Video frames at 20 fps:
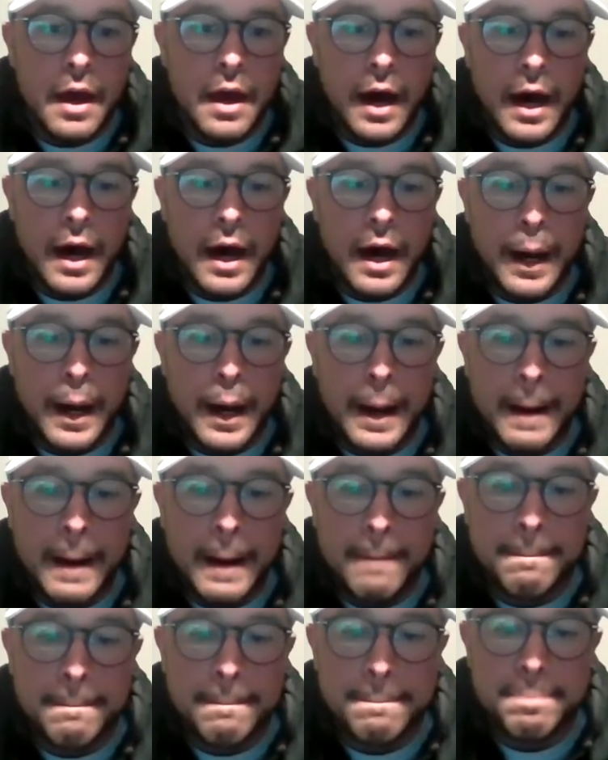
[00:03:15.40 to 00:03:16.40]

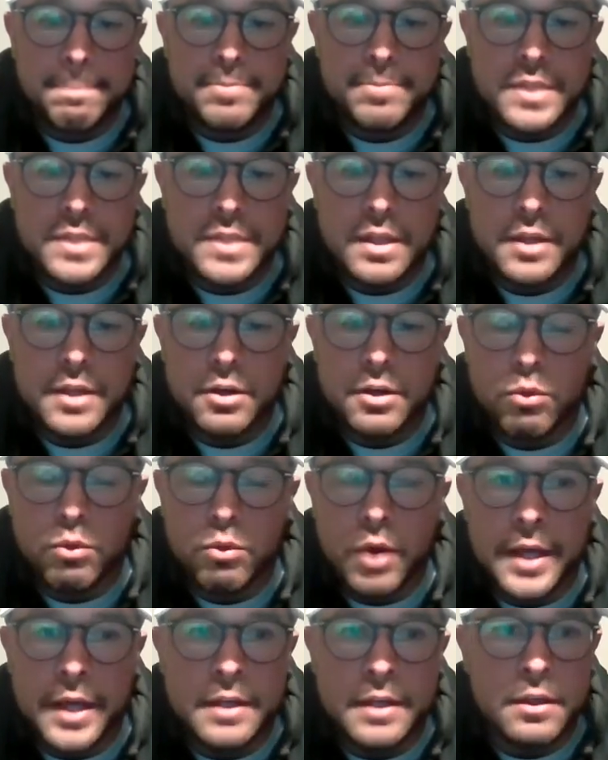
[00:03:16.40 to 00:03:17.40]
And you're
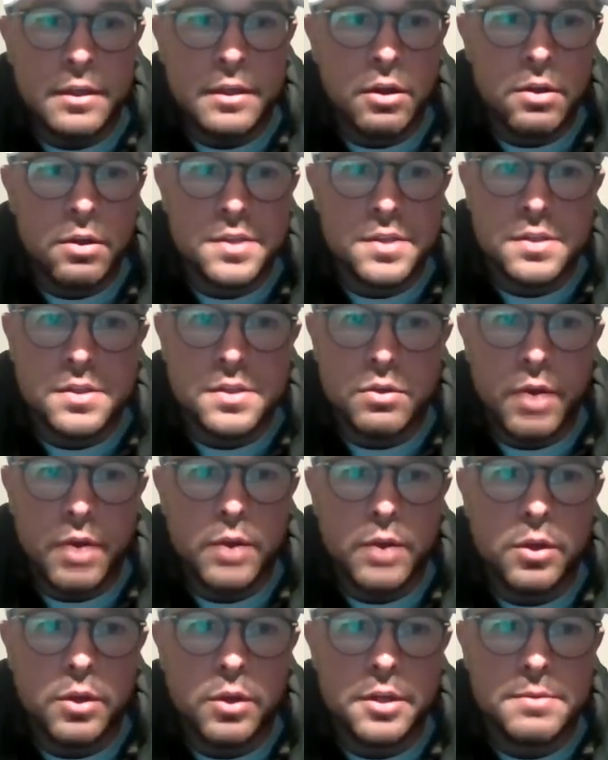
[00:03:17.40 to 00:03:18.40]
right. Listen,
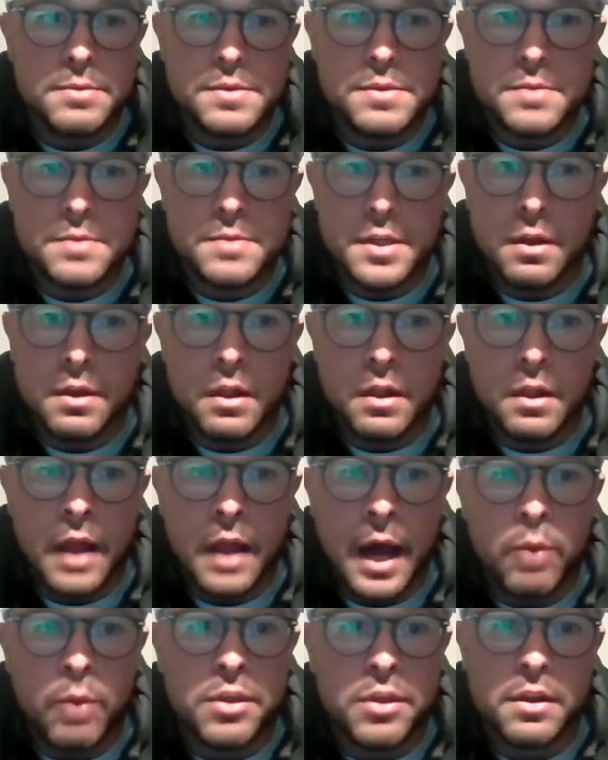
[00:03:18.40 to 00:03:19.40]
Greg Williams did a
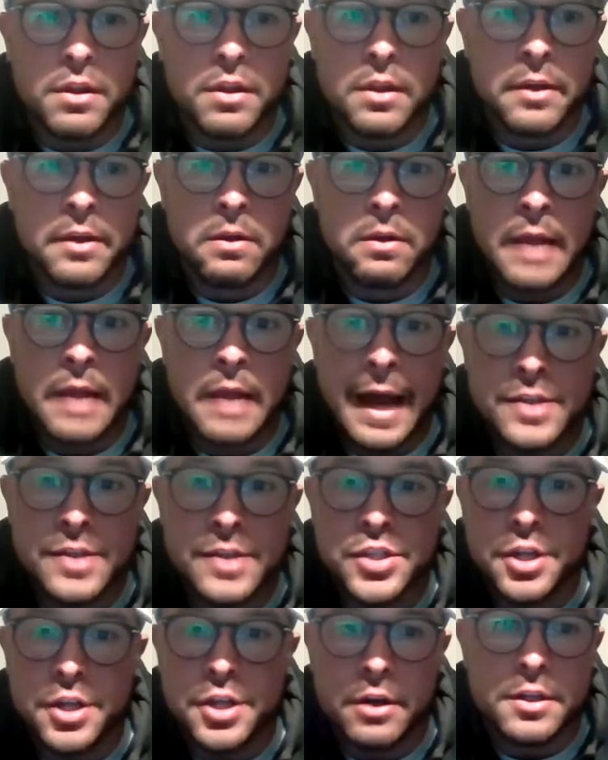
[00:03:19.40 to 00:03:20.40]
lot with a little
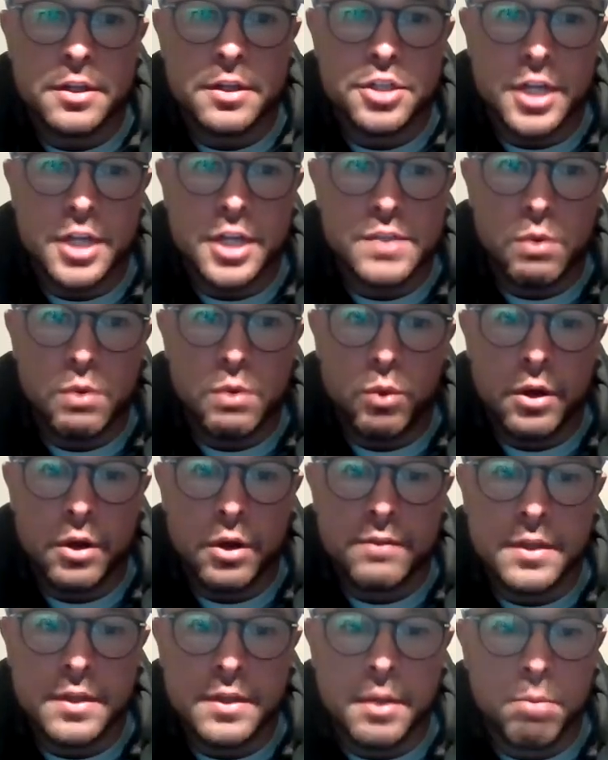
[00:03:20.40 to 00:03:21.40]
last year, and the Jets were one
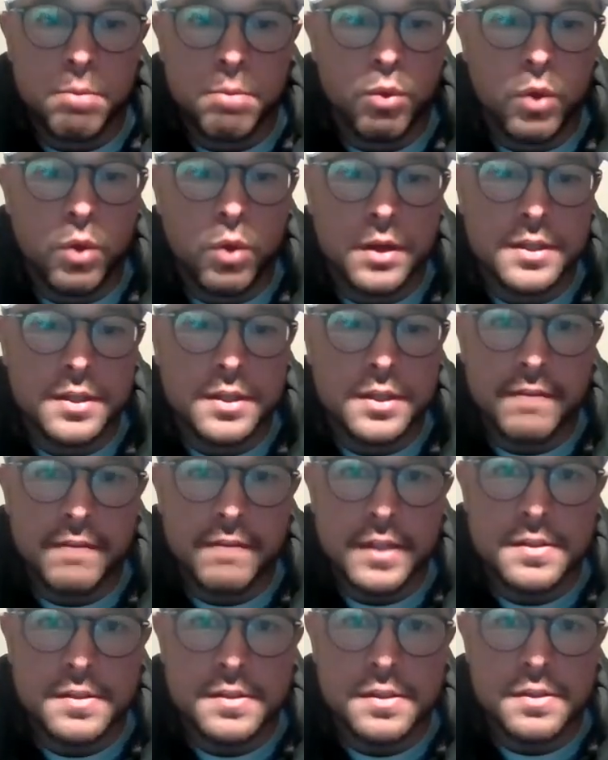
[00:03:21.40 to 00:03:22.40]
of the number one
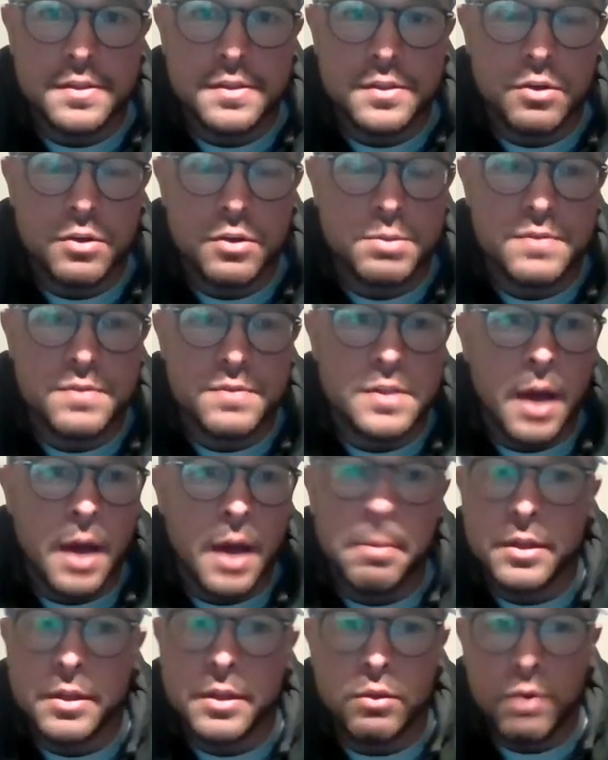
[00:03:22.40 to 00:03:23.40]
defenses in terms of
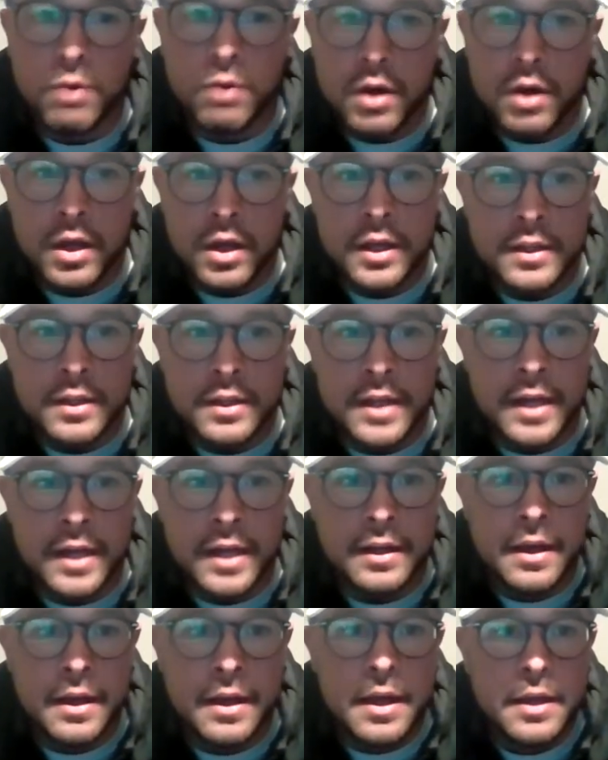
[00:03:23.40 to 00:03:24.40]
stopping the run. And
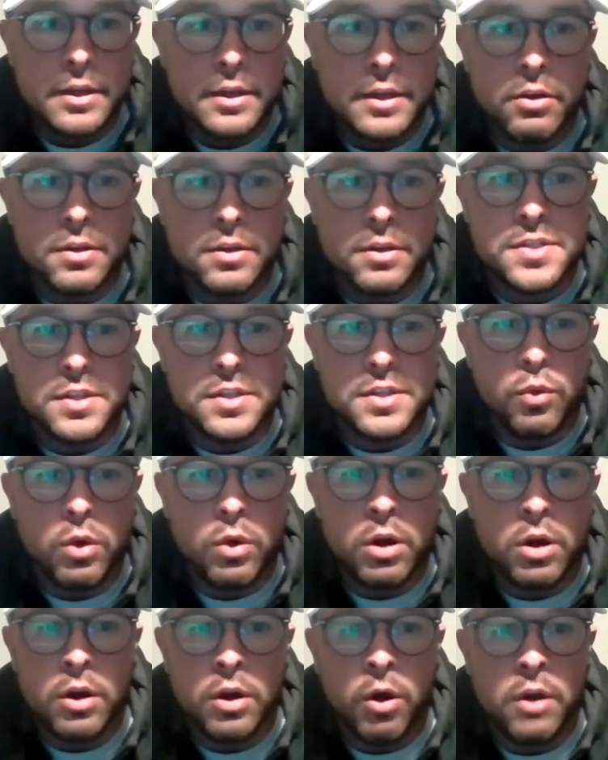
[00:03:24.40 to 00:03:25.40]
then, they still
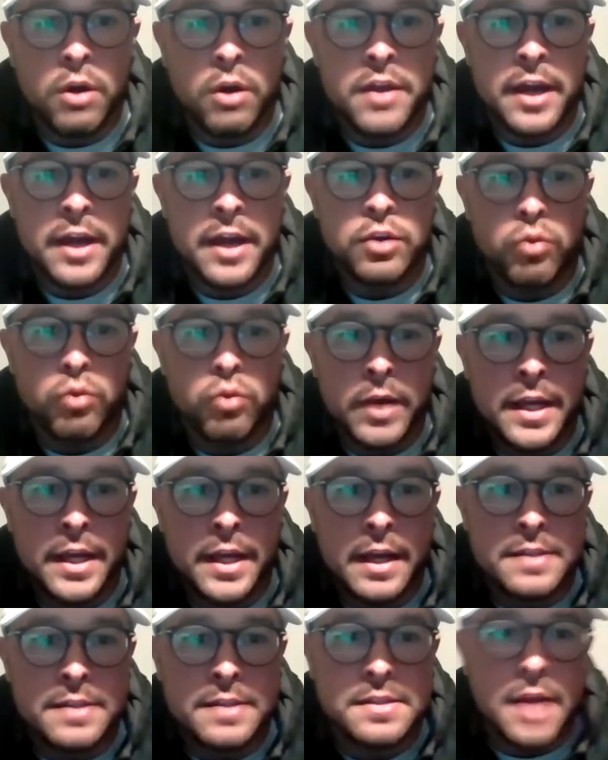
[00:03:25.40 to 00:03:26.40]
weren't all that
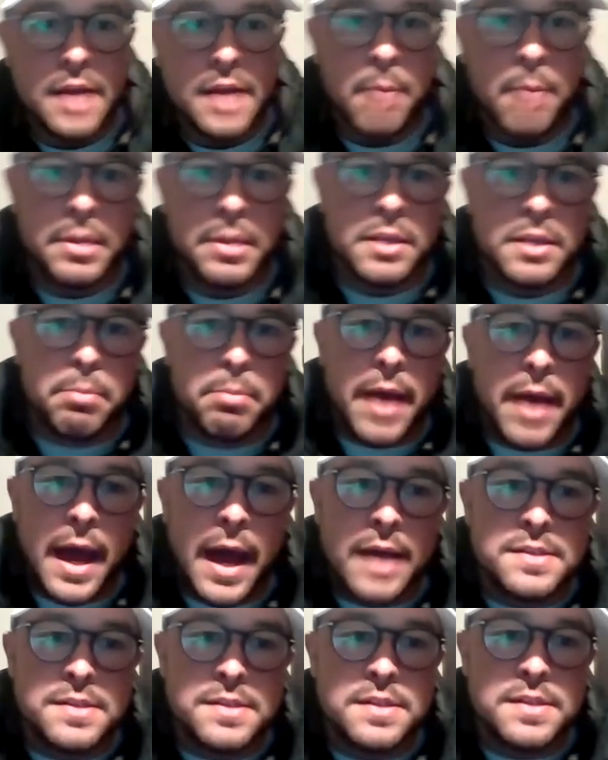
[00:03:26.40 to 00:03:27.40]
great at stopping the
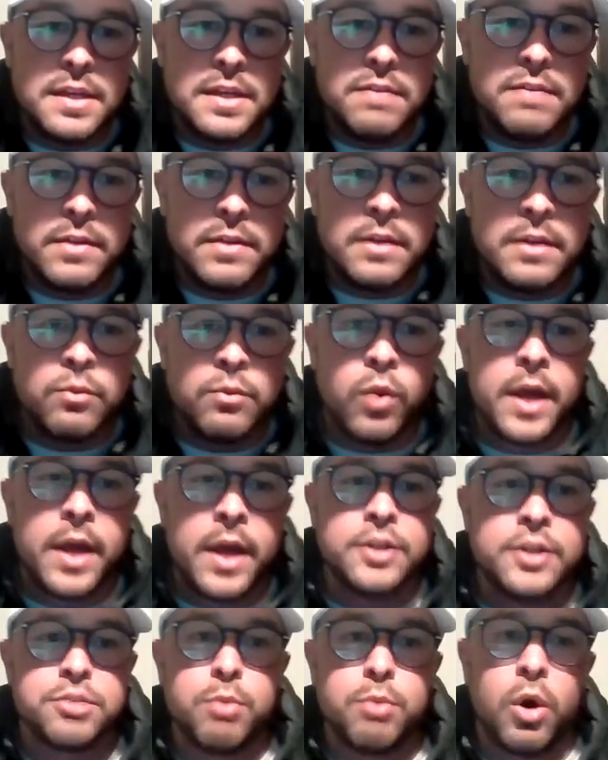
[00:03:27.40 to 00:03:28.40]
pass, even
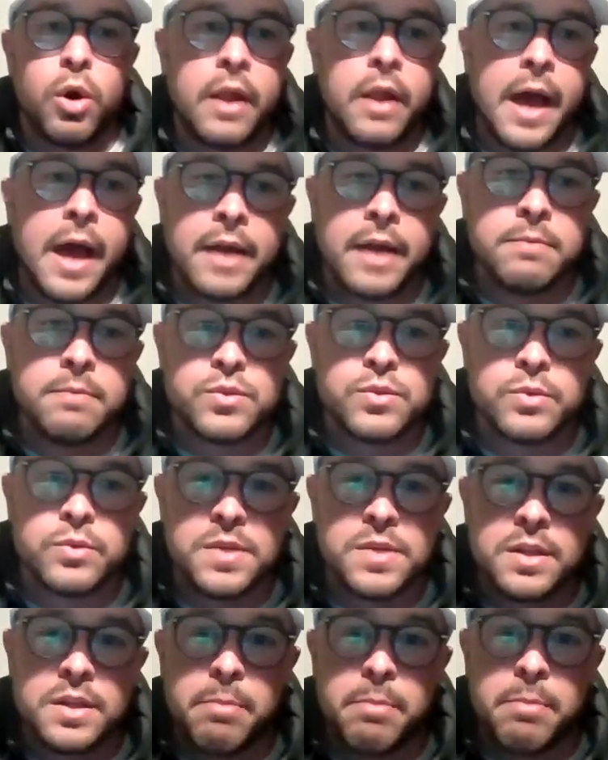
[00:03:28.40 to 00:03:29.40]
when Jamal Adams
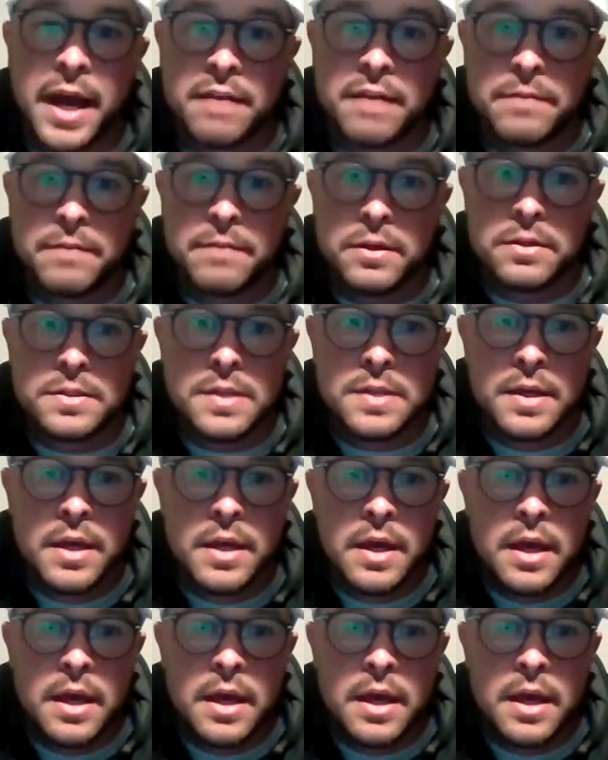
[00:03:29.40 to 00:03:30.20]
was in the backfield.